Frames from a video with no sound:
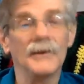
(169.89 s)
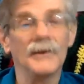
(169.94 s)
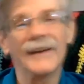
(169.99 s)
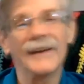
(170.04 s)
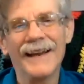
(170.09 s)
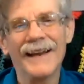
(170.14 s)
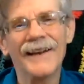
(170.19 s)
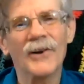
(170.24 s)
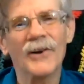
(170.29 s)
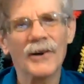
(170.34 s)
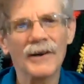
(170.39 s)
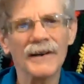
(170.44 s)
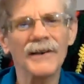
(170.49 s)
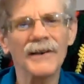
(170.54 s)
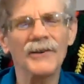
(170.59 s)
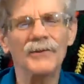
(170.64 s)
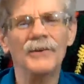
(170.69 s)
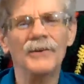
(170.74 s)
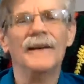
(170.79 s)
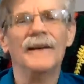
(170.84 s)
I can't
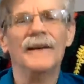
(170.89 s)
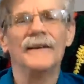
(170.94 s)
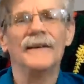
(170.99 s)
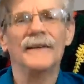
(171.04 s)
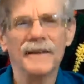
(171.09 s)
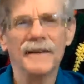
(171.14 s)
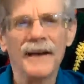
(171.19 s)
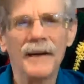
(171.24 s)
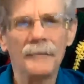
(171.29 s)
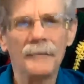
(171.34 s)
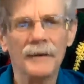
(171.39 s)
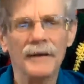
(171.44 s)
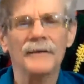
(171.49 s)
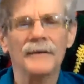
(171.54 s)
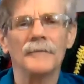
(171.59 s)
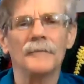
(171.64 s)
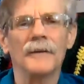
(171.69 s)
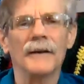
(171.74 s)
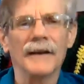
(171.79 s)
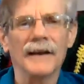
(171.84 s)
argue the topic,
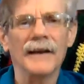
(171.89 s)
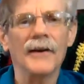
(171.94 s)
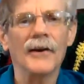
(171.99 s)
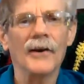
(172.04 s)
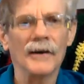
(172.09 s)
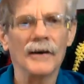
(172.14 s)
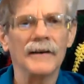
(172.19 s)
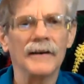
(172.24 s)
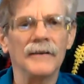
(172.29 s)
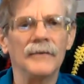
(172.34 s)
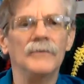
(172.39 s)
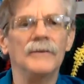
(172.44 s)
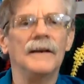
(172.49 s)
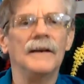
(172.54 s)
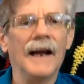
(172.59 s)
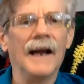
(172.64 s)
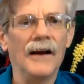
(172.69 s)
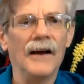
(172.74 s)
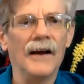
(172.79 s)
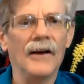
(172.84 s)
but I can argue
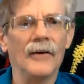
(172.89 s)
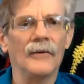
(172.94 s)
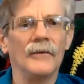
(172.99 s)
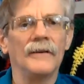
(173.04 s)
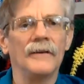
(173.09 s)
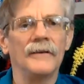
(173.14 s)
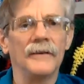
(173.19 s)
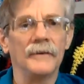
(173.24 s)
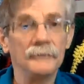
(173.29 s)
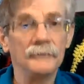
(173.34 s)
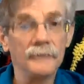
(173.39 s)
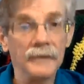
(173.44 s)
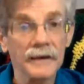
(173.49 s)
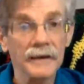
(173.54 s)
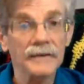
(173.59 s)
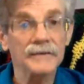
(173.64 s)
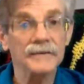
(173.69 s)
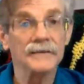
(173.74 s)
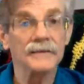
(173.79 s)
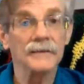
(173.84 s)
how the
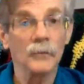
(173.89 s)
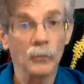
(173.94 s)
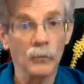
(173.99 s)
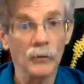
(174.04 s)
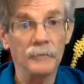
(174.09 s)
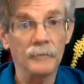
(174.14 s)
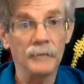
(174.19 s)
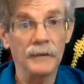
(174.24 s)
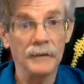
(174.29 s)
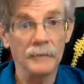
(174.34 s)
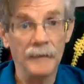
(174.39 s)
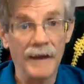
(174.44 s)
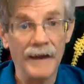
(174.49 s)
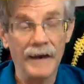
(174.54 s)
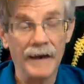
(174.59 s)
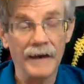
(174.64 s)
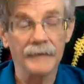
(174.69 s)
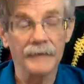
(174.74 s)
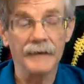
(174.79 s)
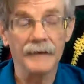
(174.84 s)
fix would be
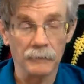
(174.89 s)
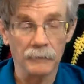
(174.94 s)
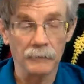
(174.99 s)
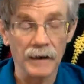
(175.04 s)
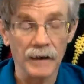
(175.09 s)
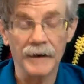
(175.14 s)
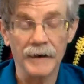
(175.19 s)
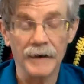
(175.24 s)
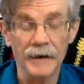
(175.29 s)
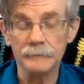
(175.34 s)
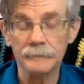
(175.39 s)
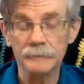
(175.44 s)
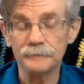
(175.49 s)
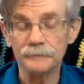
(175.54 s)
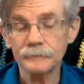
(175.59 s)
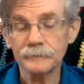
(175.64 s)
made and applied.